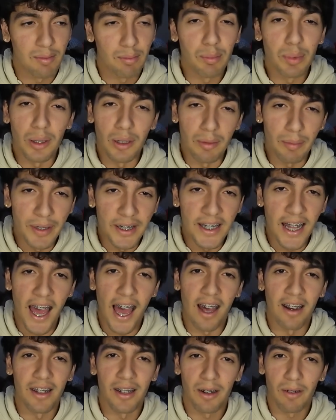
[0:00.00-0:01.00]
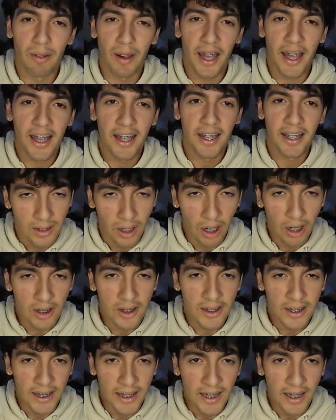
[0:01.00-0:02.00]
put me down in a way.
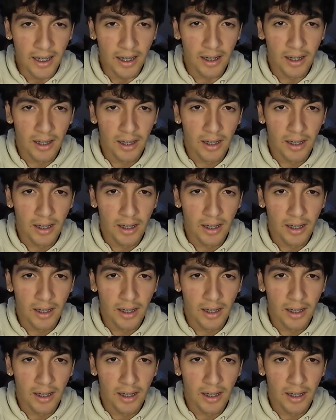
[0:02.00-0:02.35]
Hurts to hear.